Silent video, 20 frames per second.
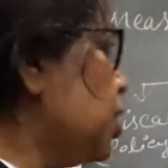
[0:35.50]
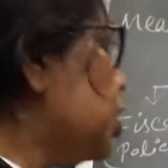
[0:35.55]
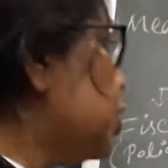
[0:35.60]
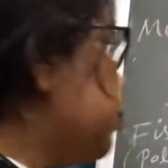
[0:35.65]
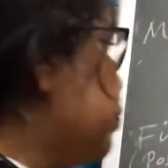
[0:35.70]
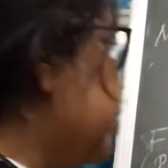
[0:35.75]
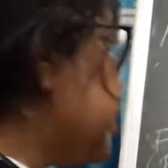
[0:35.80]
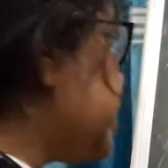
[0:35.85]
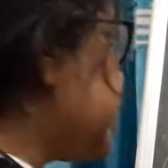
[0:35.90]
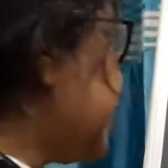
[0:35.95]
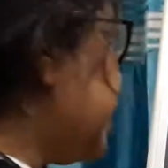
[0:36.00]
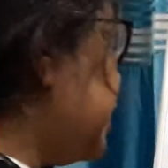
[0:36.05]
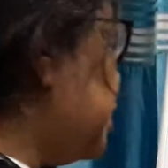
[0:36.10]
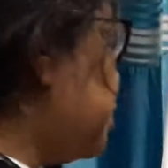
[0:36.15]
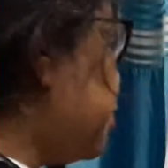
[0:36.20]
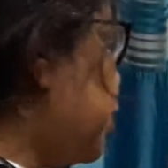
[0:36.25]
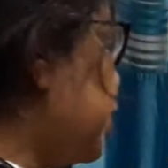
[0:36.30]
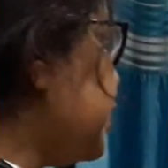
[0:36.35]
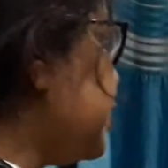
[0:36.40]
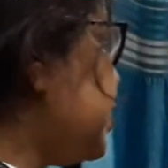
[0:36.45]
Fiscal
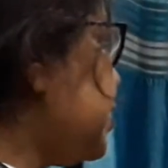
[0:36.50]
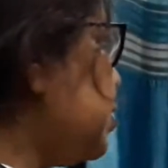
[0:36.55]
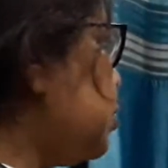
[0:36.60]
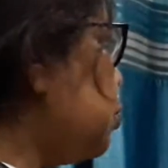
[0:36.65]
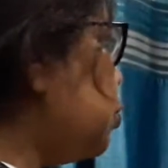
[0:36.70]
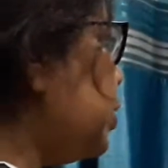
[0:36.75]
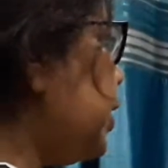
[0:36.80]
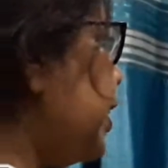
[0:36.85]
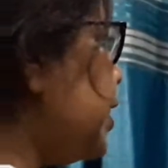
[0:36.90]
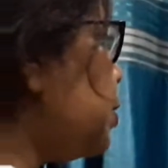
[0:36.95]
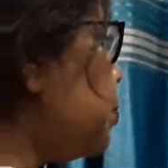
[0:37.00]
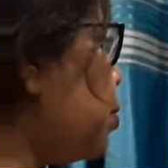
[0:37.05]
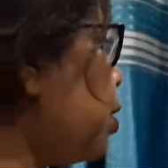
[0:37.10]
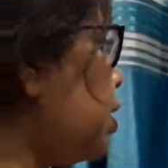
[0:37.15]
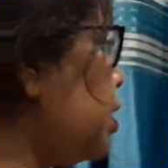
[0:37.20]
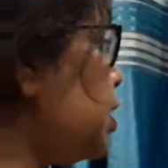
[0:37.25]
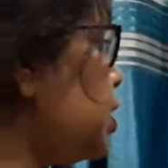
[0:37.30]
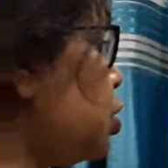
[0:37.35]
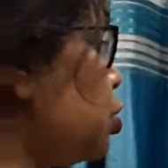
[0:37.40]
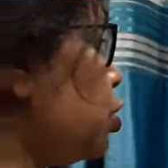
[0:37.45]
policy known as
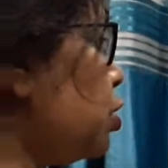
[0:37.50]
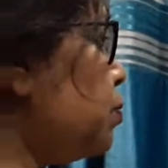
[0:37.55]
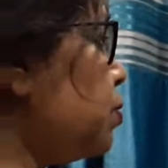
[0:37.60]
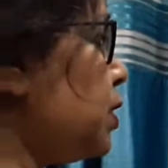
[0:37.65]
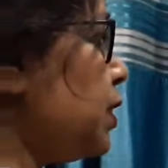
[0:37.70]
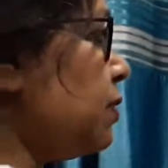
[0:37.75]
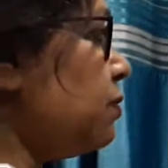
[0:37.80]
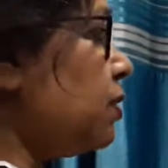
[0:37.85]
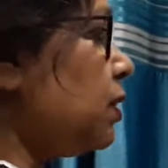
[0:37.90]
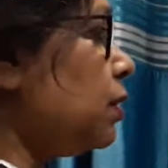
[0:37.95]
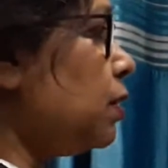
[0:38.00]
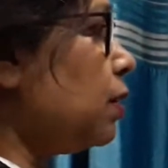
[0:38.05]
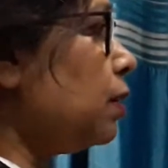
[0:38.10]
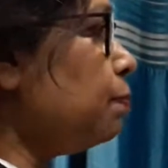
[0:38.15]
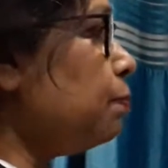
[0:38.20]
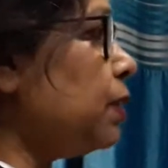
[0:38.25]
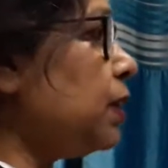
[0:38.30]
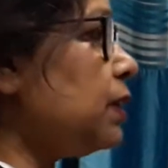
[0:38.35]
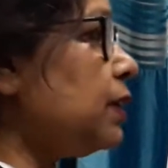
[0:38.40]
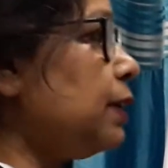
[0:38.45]
policy of central
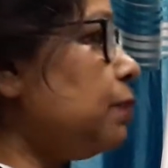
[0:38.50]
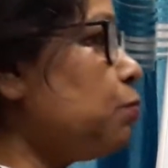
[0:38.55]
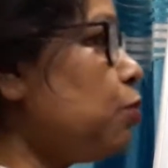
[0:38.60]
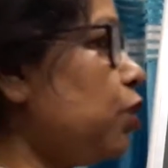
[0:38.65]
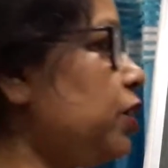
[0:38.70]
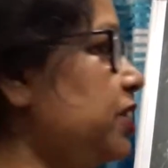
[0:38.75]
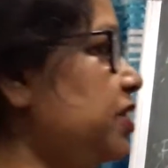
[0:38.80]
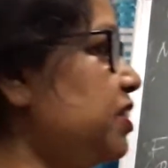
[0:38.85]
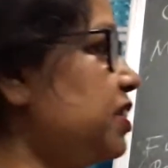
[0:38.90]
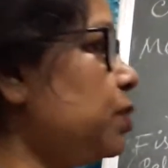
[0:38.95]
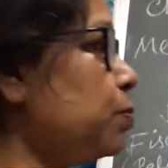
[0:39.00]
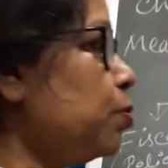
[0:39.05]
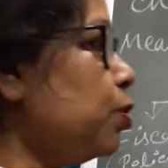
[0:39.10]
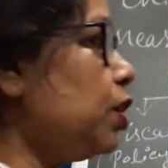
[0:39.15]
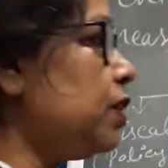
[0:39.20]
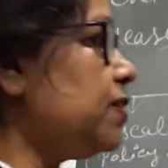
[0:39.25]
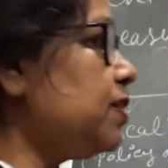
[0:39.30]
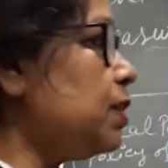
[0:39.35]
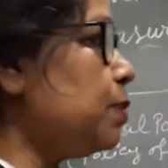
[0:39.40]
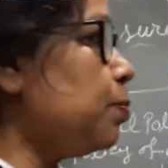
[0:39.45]
government, and monetary
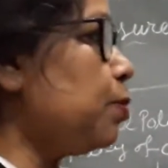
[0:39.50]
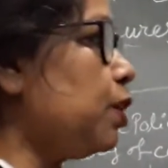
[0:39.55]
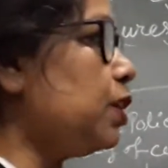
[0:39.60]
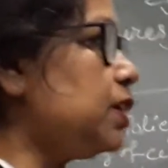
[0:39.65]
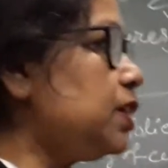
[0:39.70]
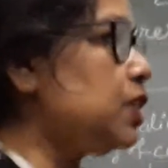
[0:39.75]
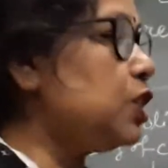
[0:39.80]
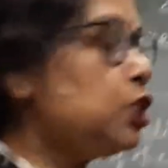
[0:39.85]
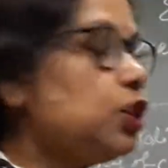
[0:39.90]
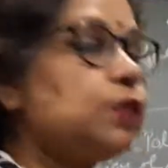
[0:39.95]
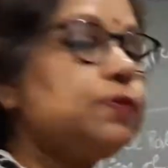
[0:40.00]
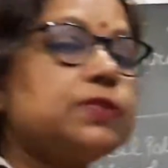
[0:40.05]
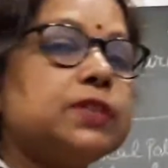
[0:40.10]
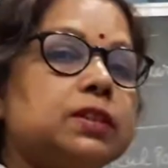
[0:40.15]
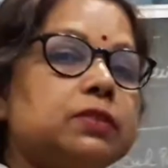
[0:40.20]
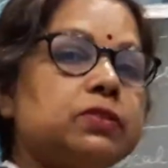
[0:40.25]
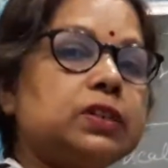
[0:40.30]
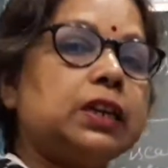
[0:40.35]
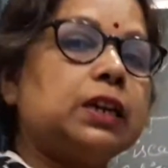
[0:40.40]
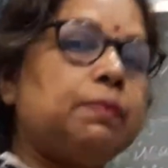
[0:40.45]
policy of
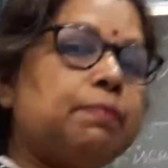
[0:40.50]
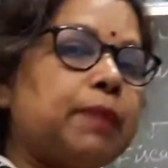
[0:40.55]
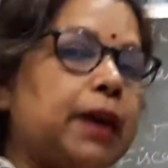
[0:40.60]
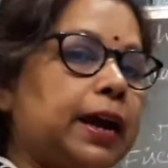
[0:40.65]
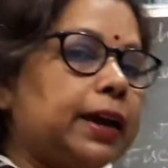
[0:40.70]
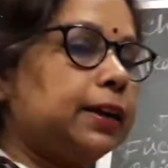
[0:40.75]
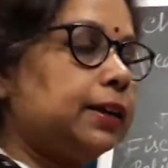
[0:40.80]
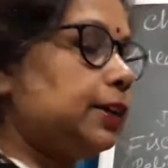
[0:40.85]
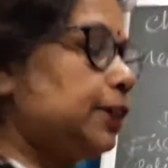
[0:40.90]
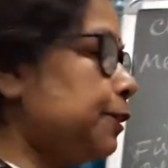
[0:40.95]
central bank.